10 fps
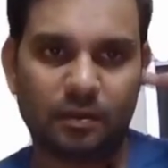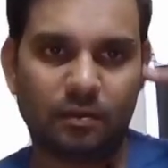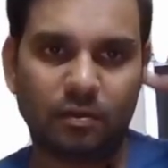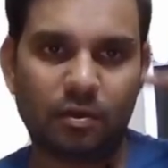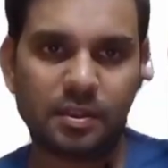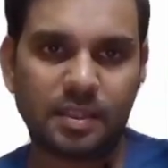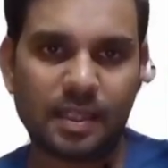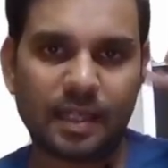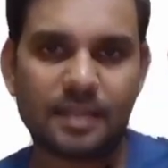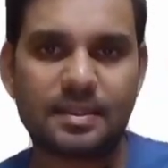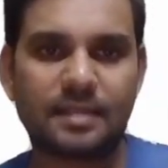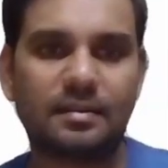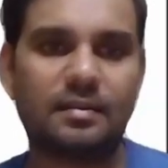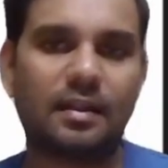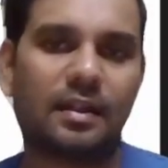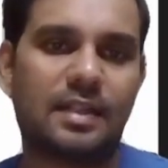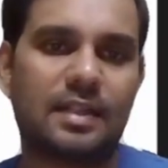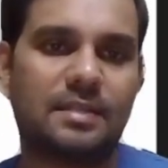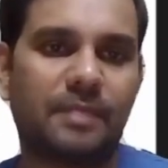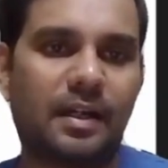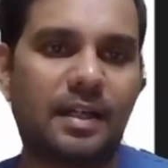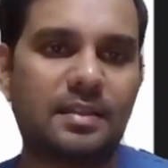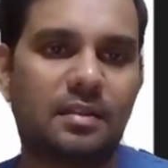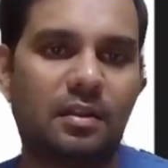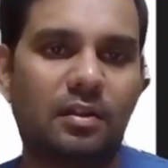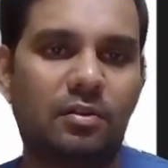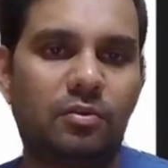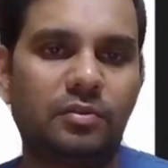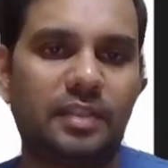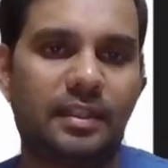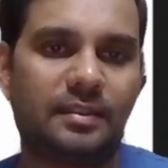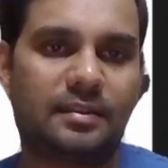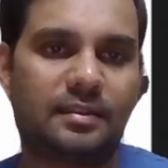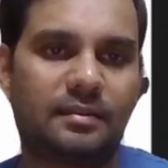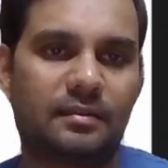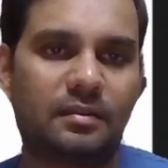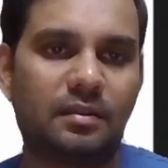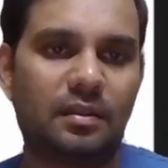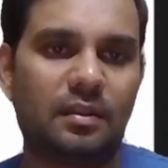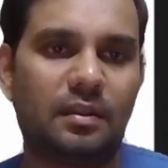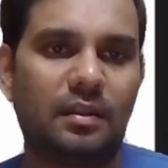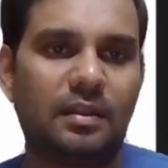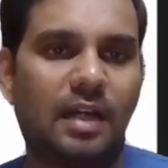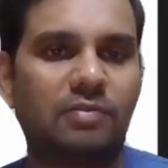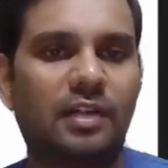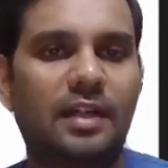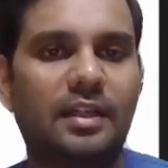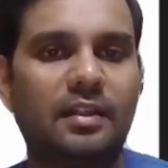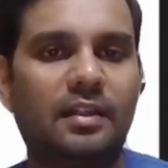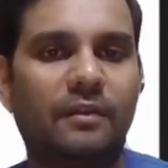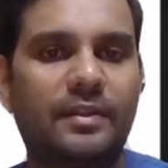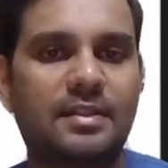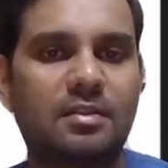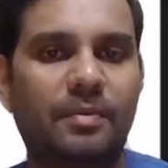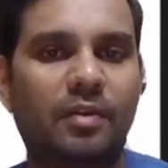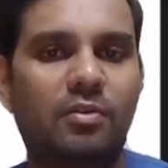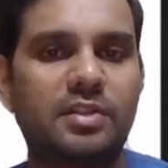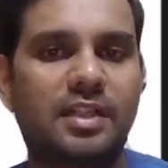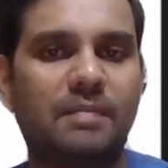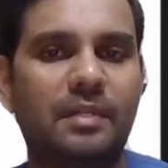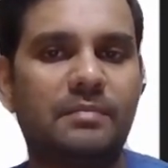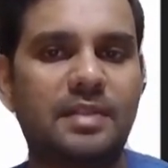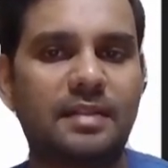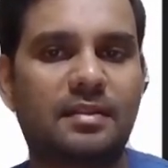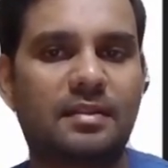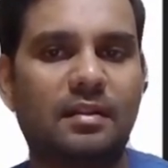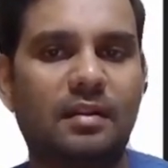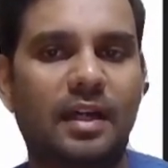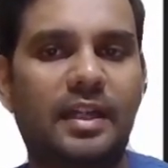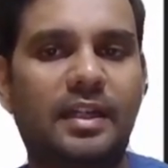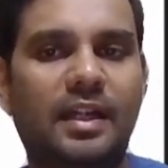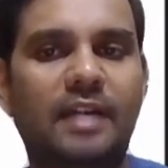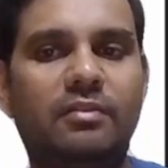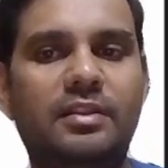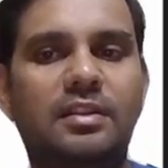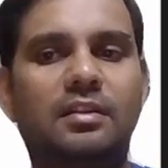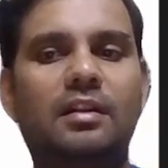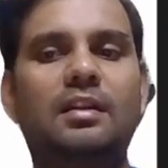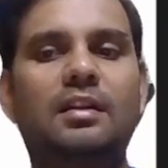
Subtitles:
Rolled steel angle sections are classified as two series. The outer and the inner faces of a rolled steel beam section are inclined to each other